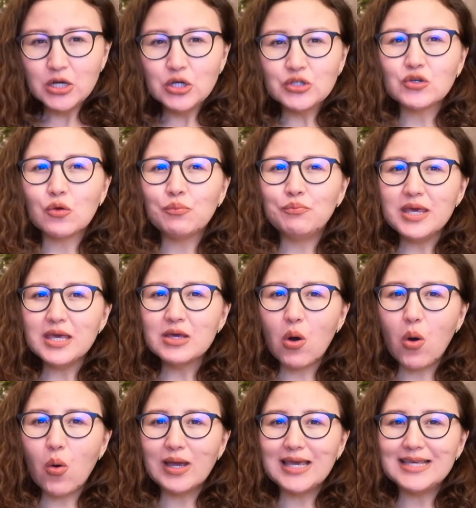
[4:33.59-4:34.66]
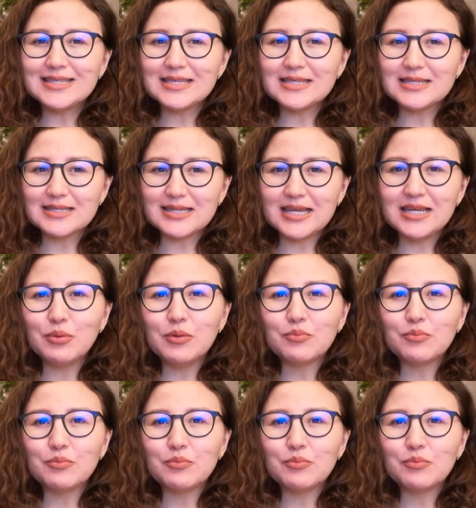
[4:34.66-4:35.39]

So Bigo is a sustainable